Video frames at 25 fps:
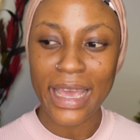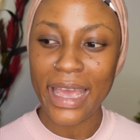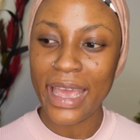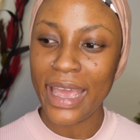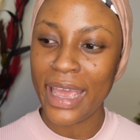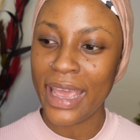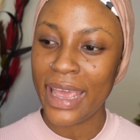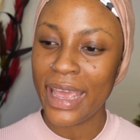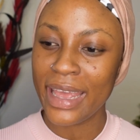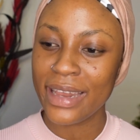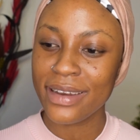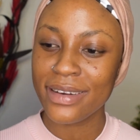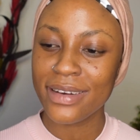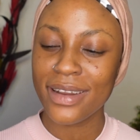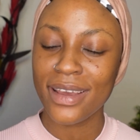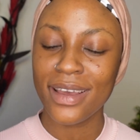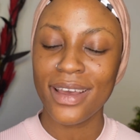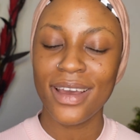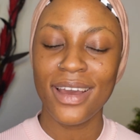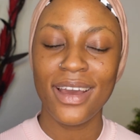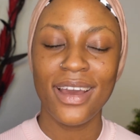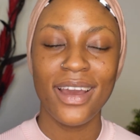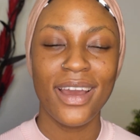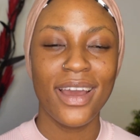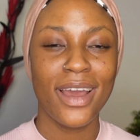and
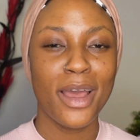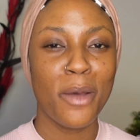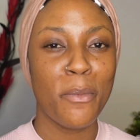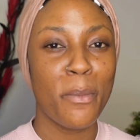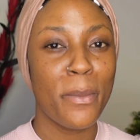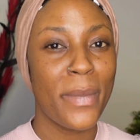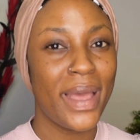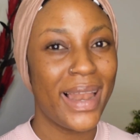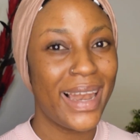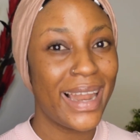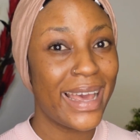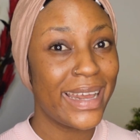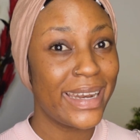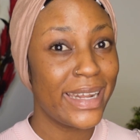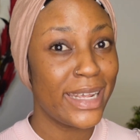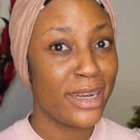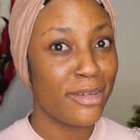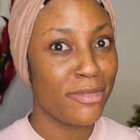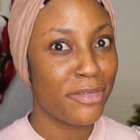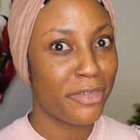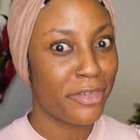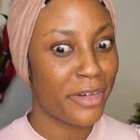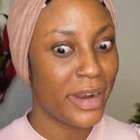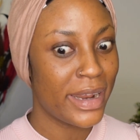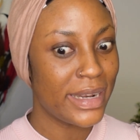
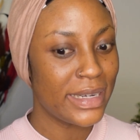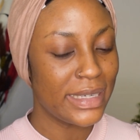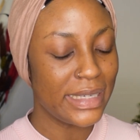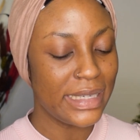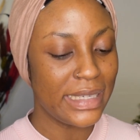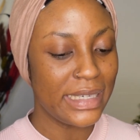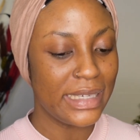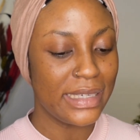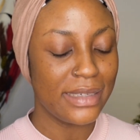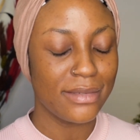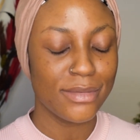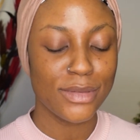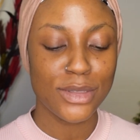melanin friendly.